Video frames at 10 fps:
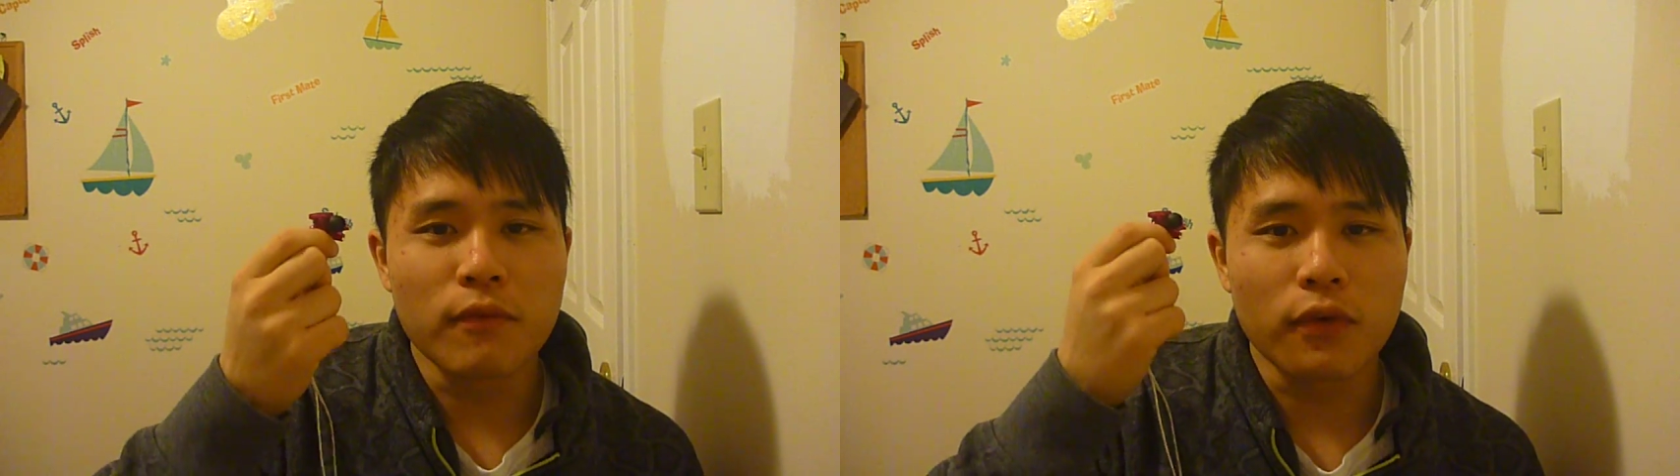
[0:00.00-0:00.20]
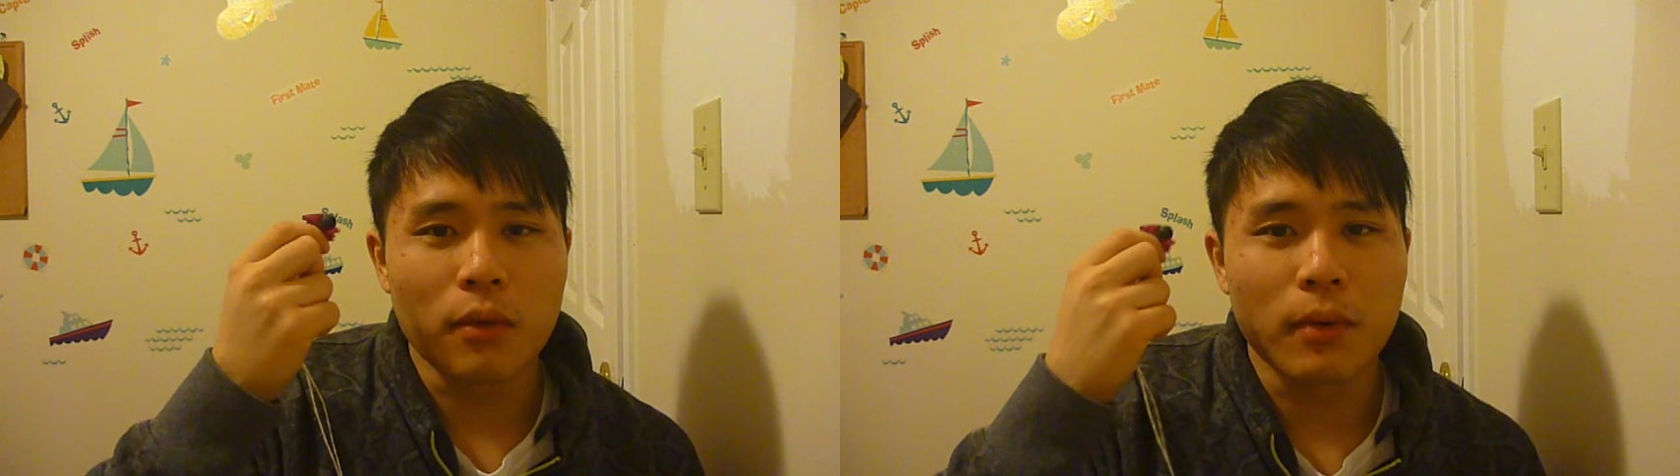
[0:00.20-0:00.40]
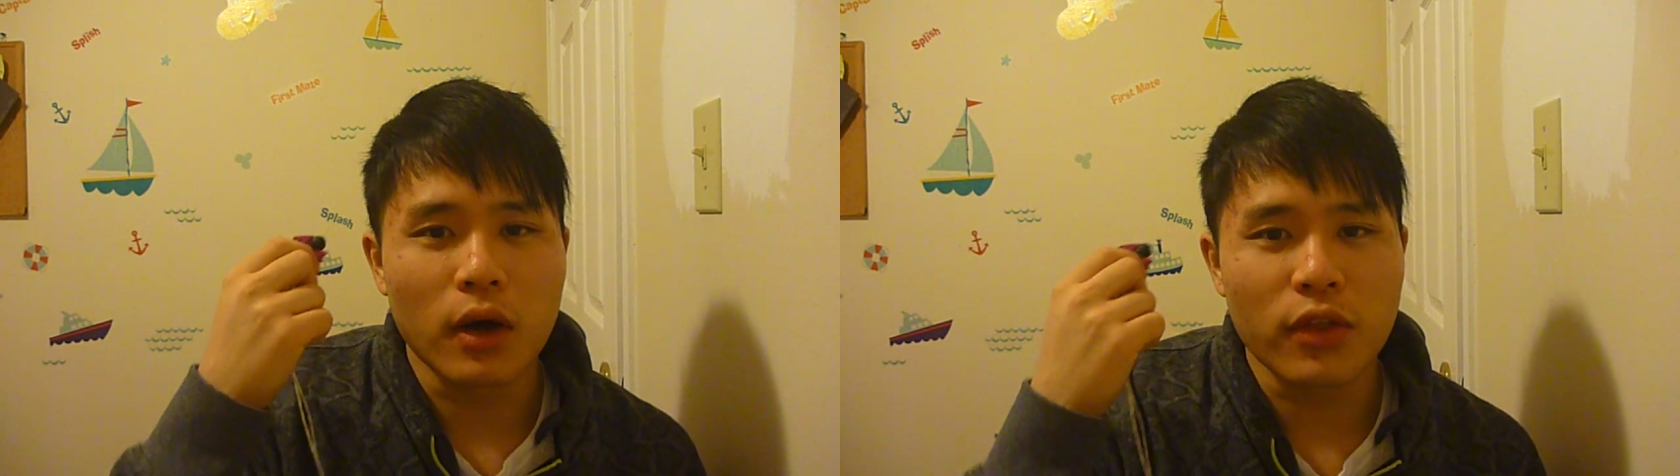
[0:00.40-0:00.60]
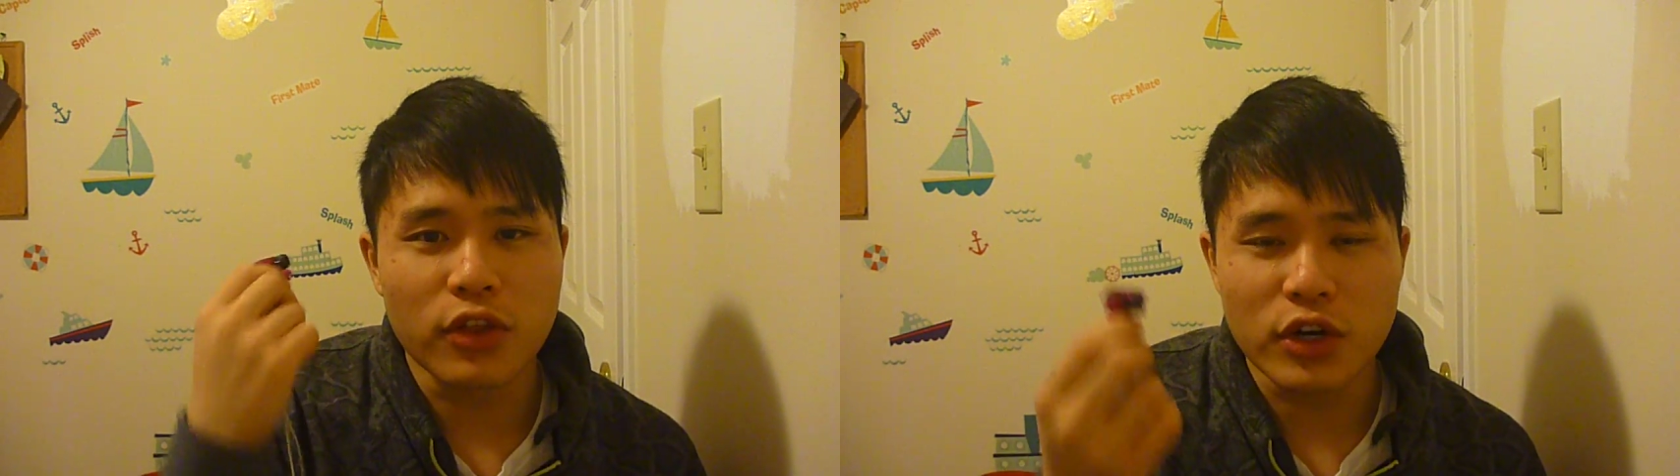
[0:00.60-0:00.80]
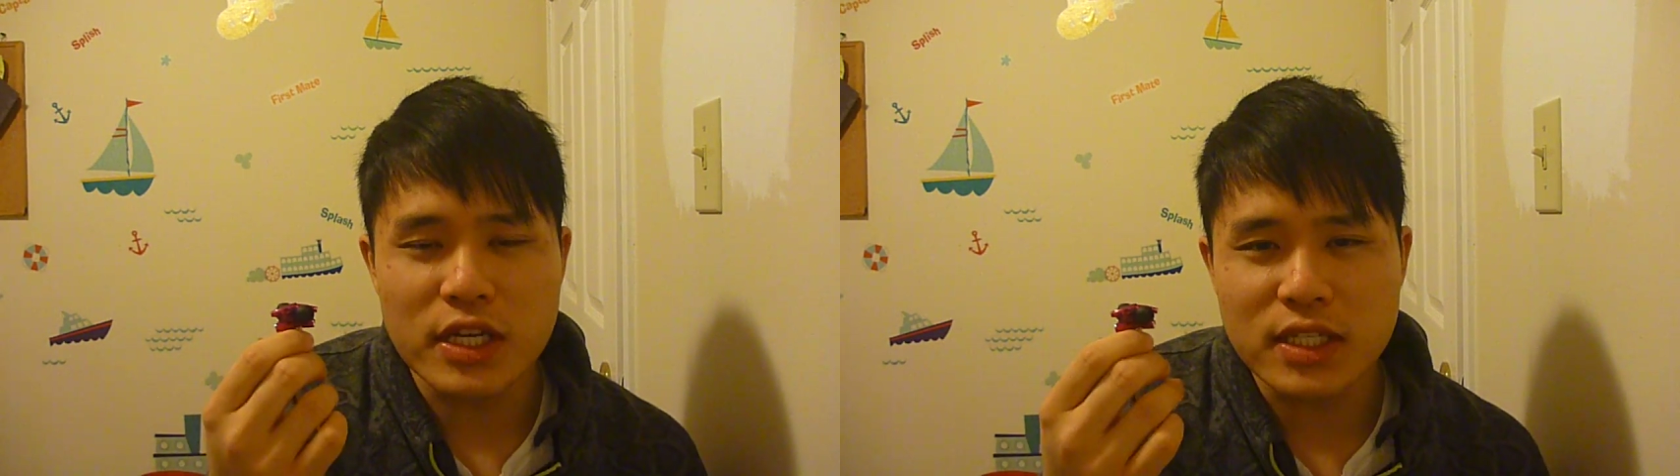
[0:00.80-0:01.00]
for about
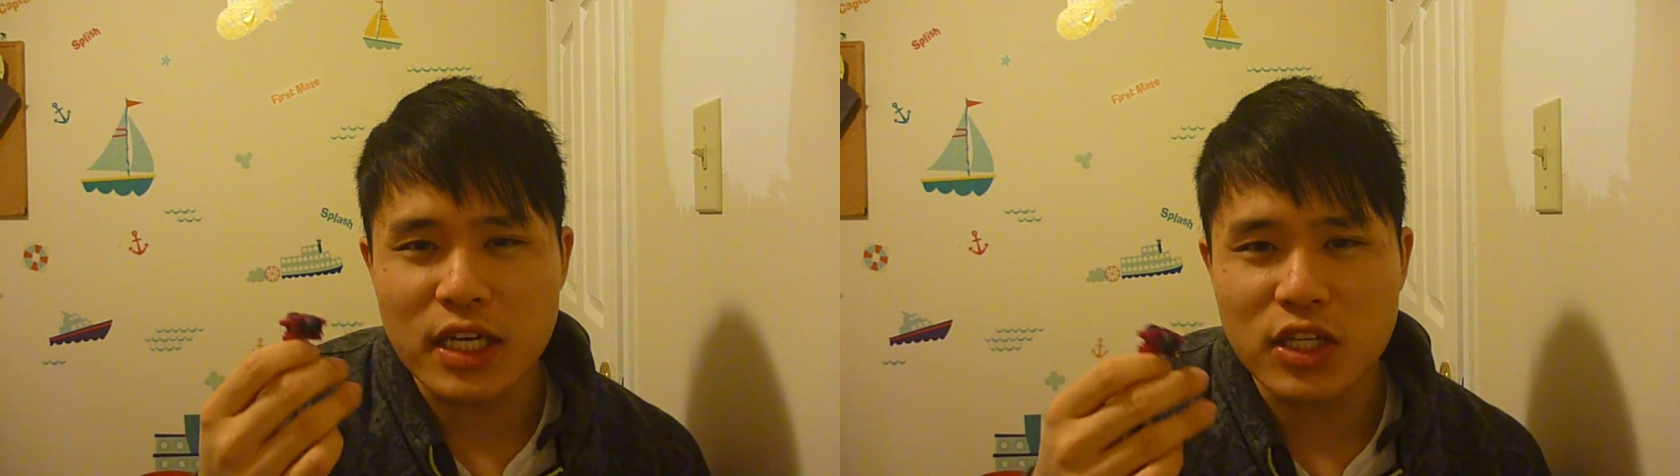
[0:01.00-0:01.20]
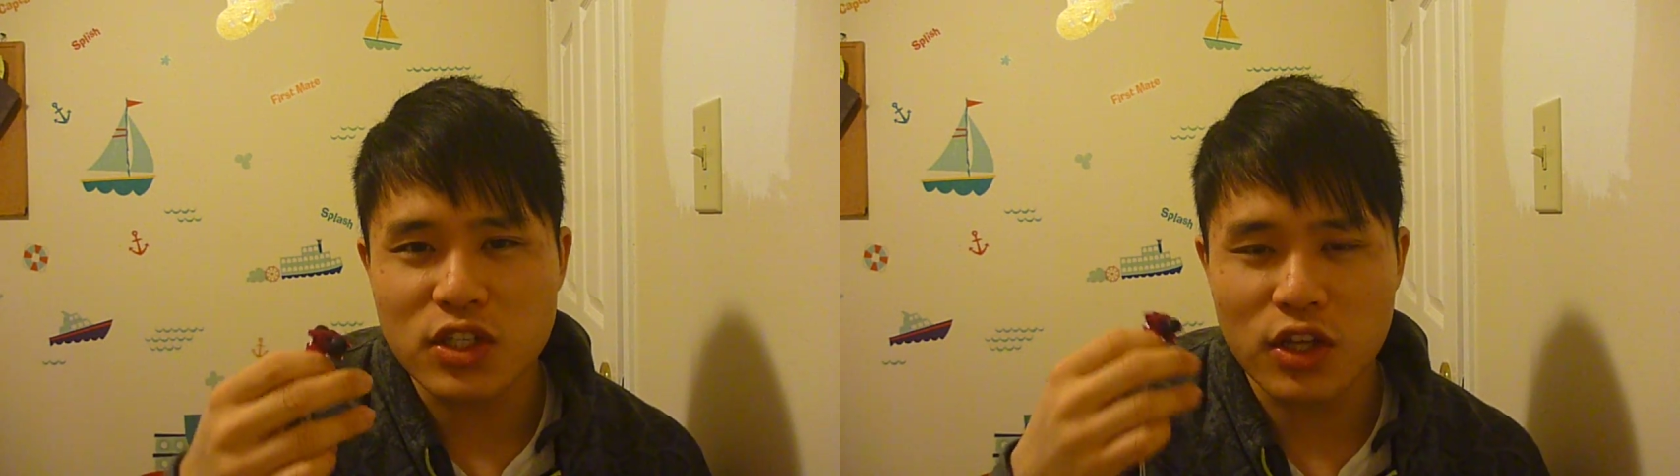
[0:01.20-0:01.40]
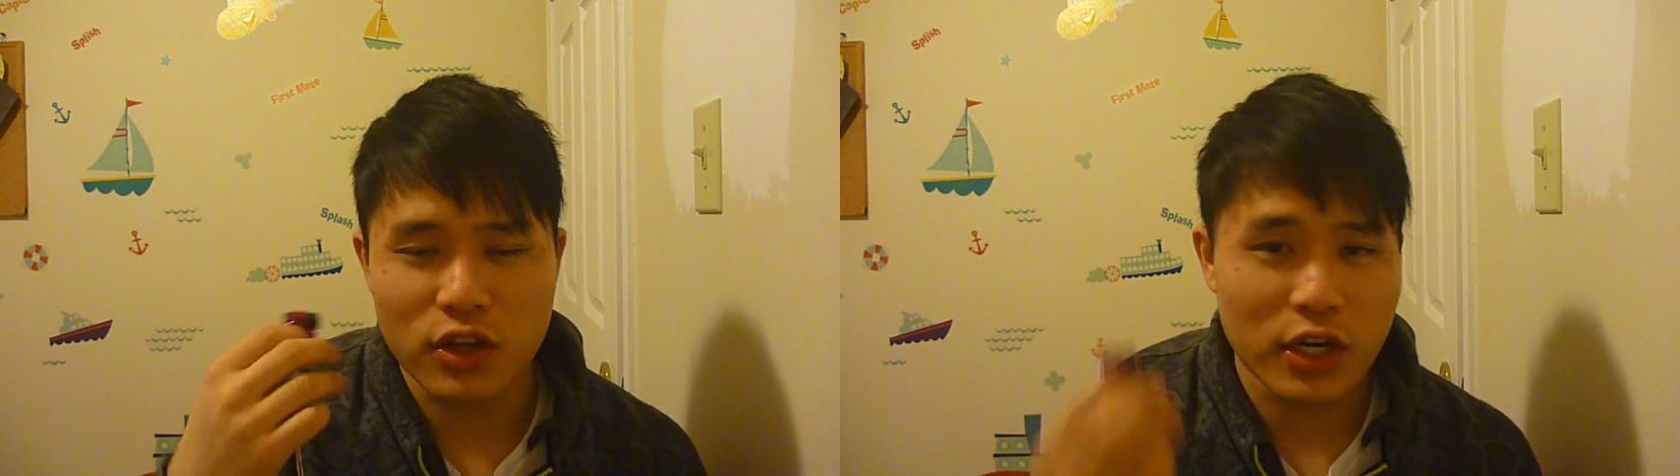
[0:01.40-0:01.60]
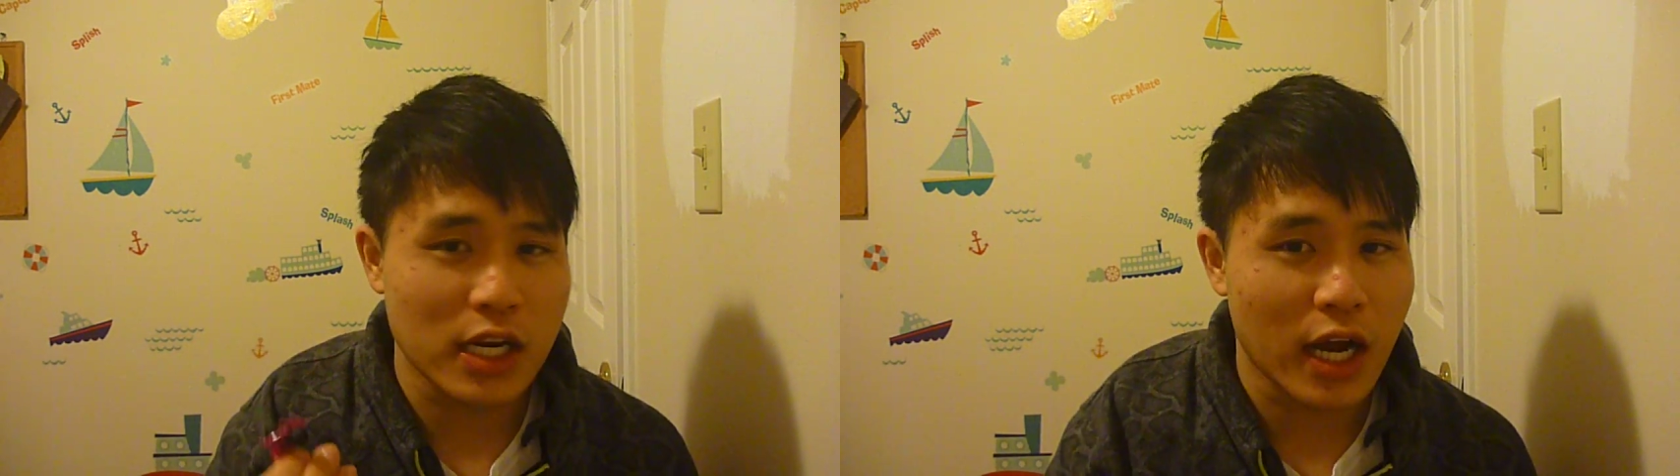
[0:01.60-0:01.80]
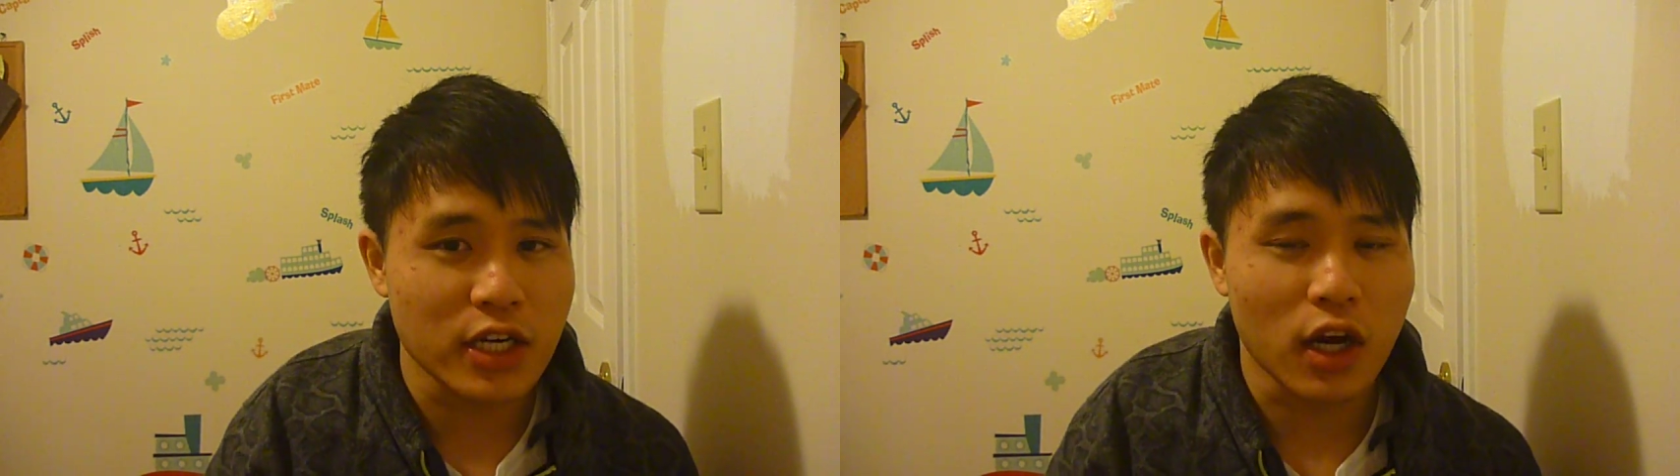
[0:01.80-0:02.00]
$36 to
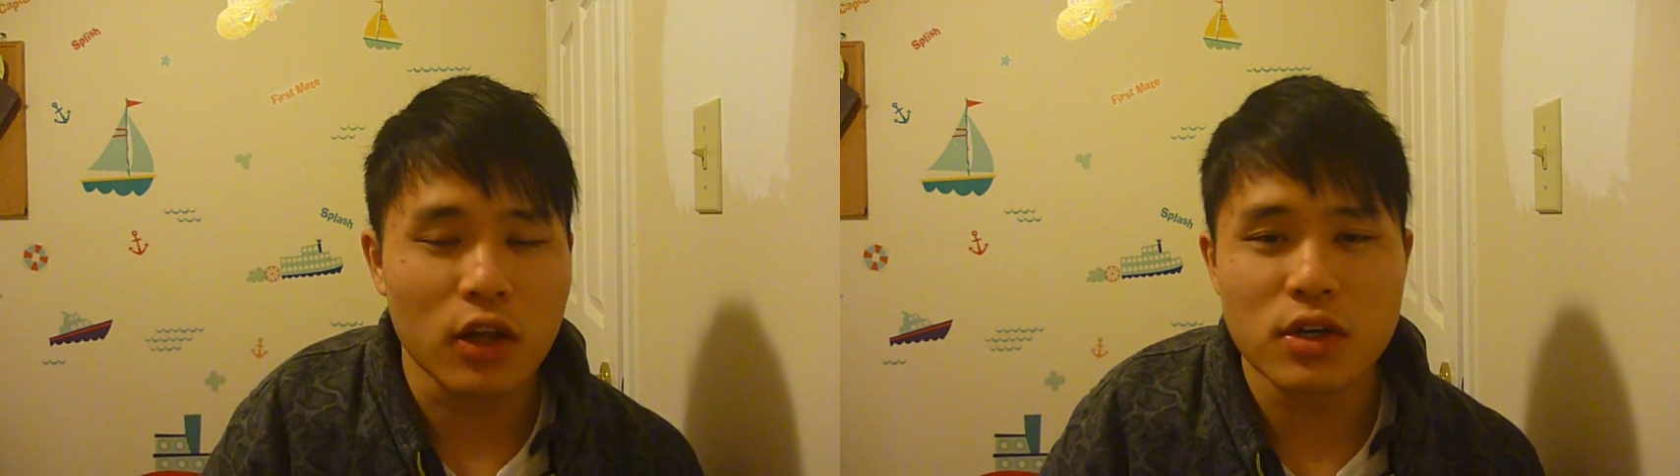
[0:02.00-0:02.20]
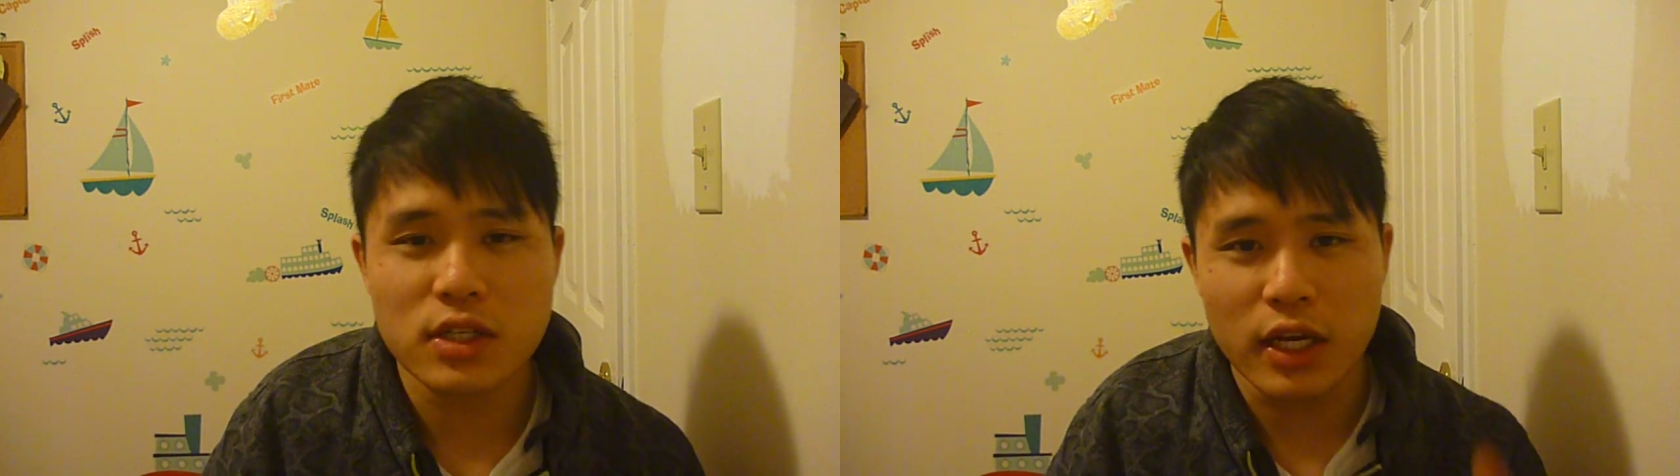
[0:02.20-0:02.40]
$39,